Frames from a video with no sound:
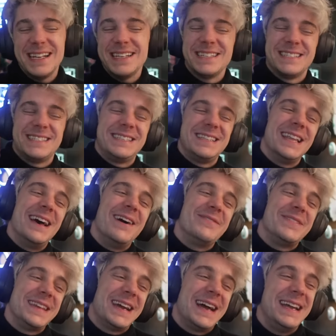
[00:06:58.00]
I just
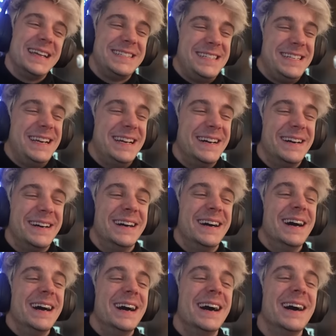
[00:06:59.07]
love the
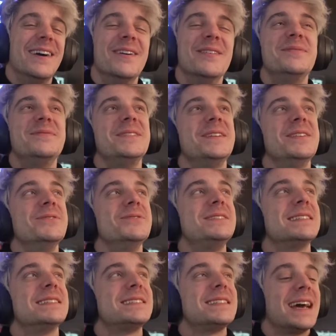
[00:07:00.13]
idea of you
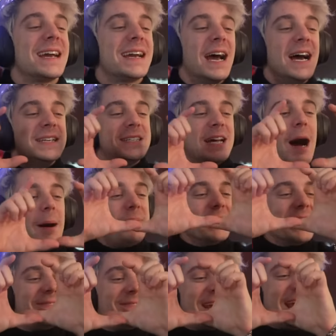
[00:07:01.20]
just like top
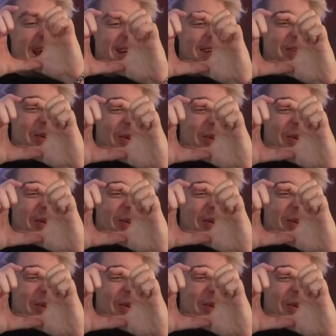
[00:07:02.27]
left-hand